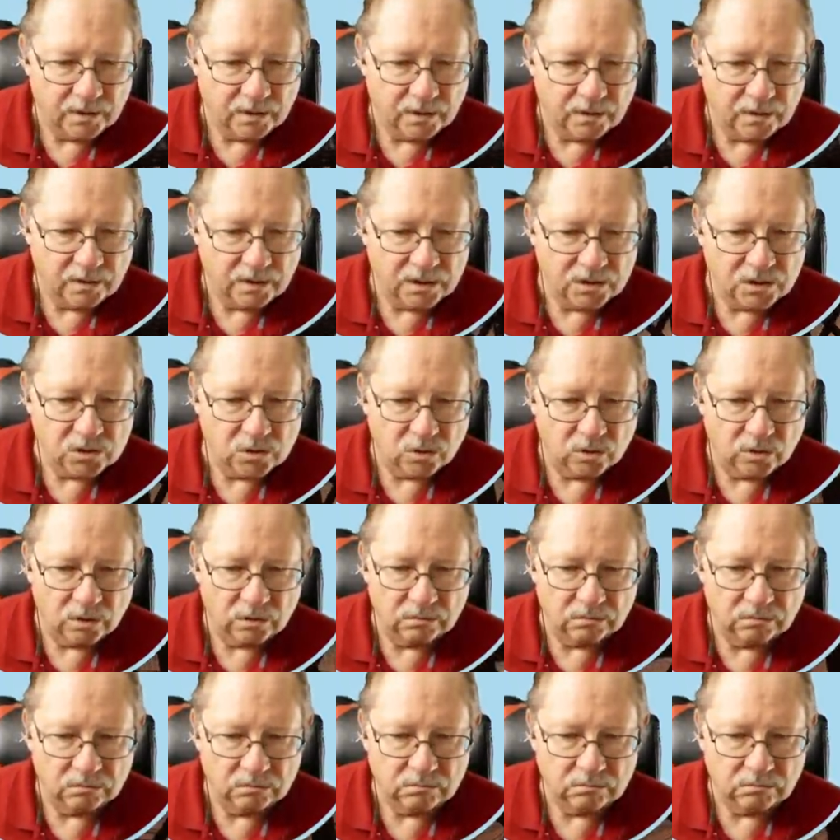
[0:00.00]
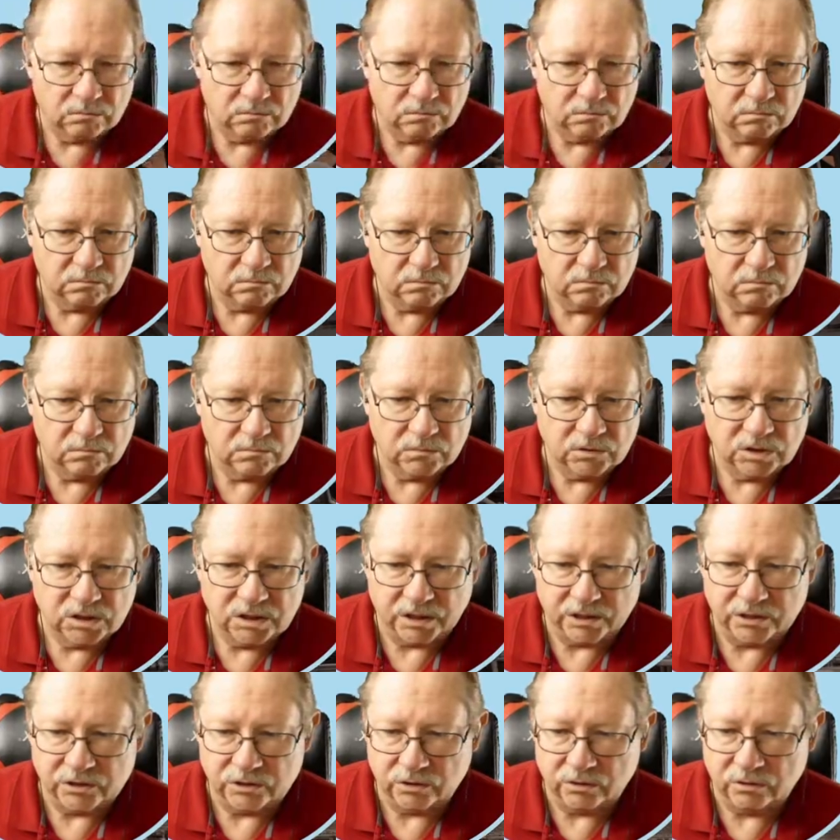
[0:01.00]
this whole
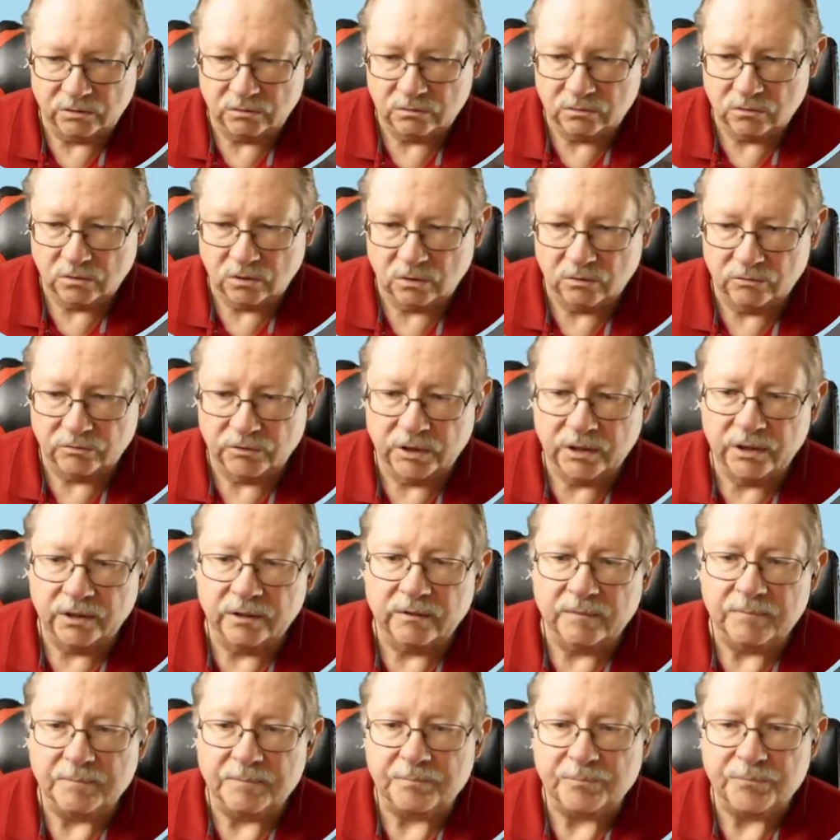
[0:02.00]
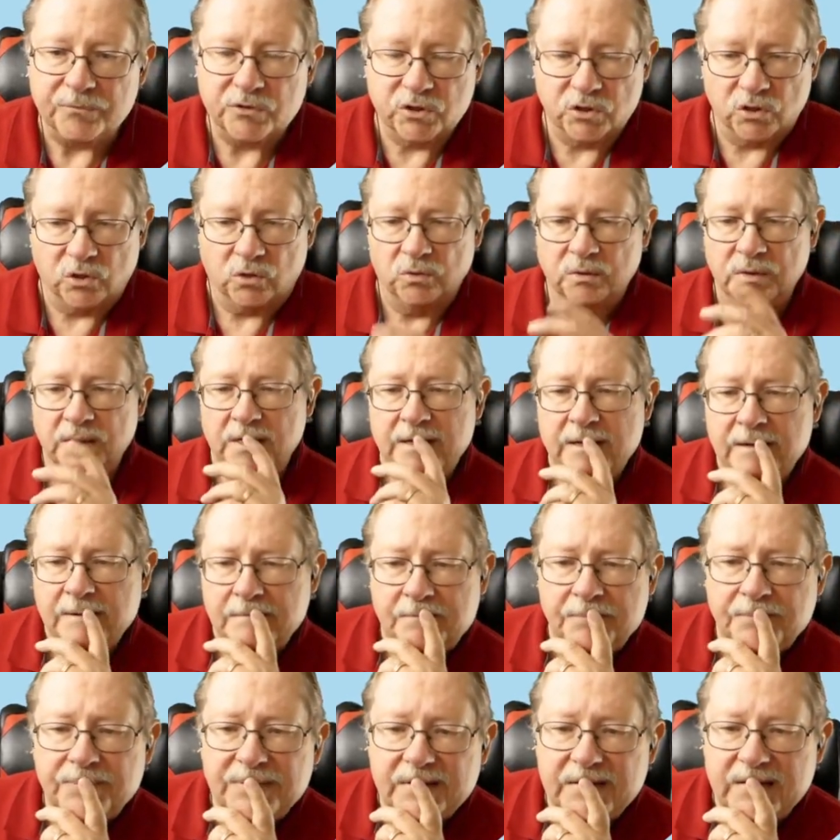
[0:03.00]
section over here. So
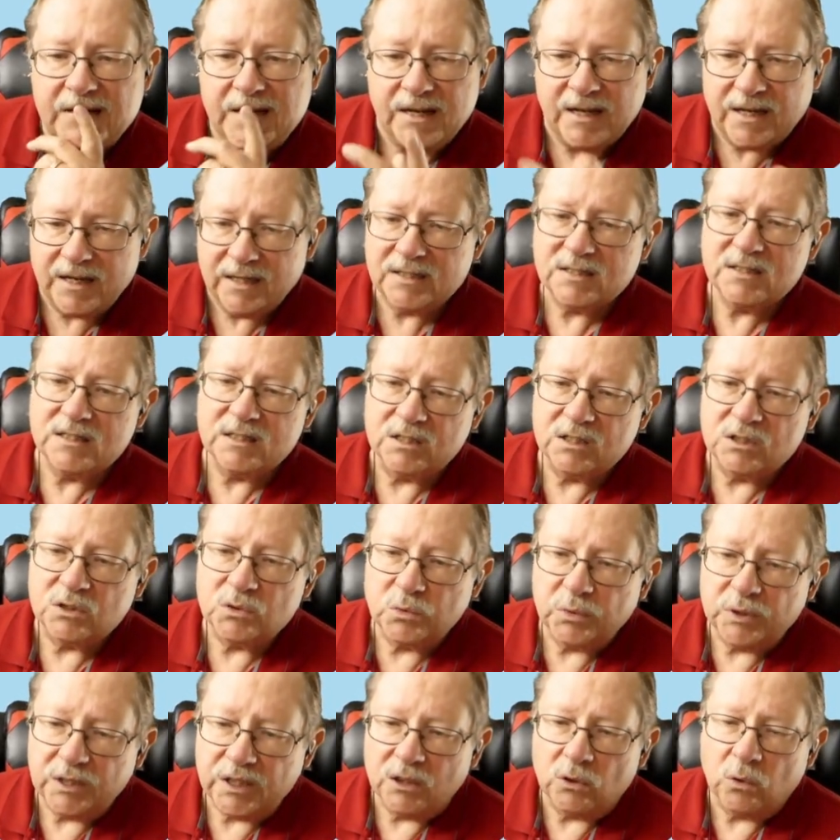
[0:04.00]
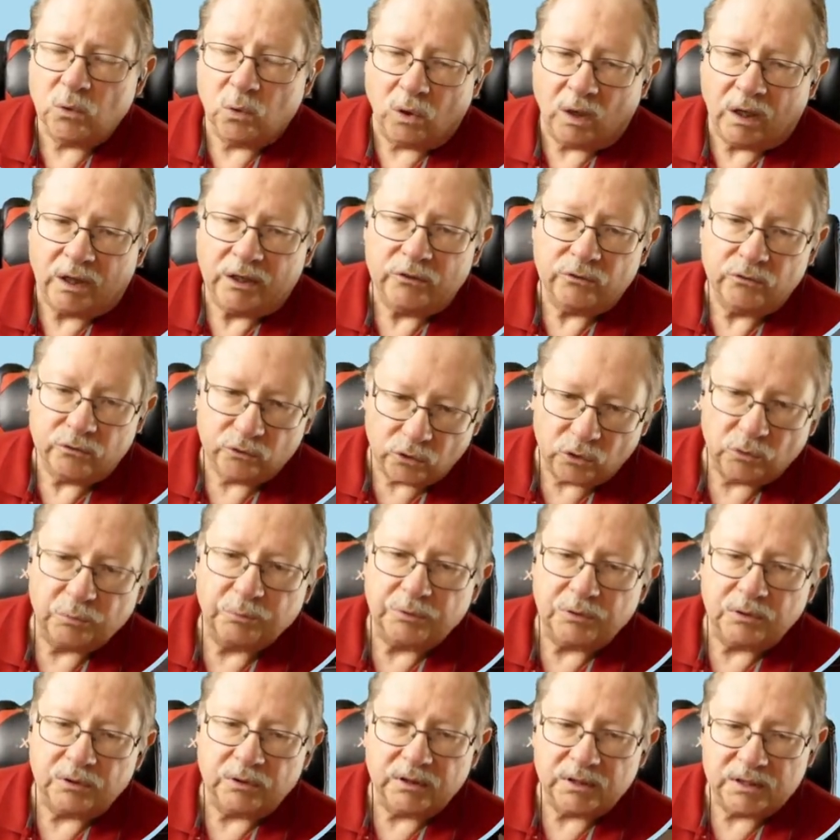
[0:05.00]
in essence, we
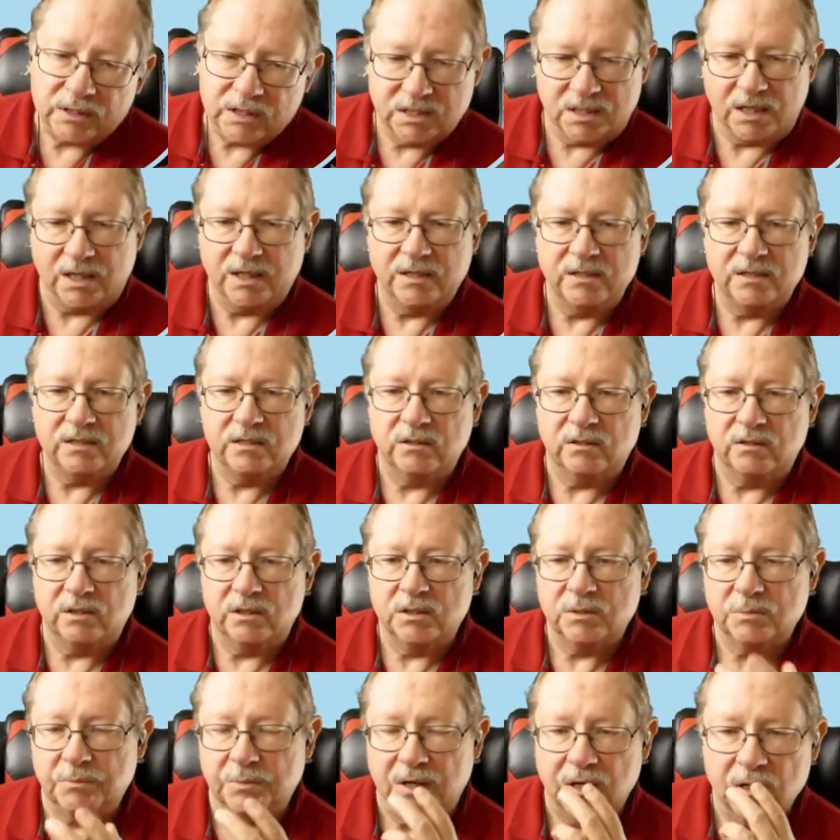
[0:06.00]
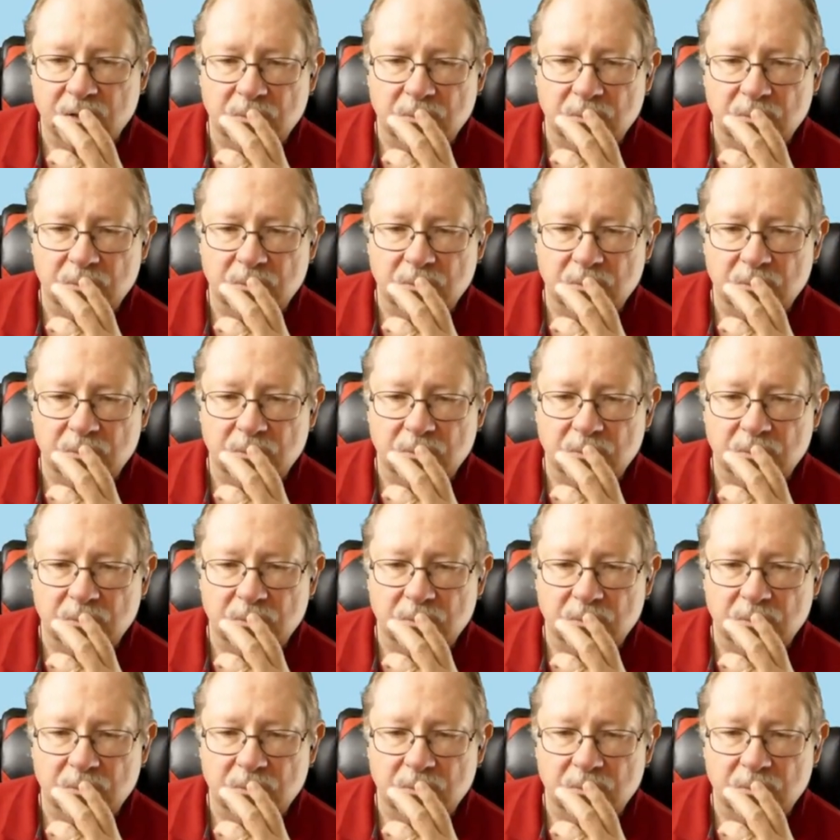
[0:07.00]
quadrupled the size of this power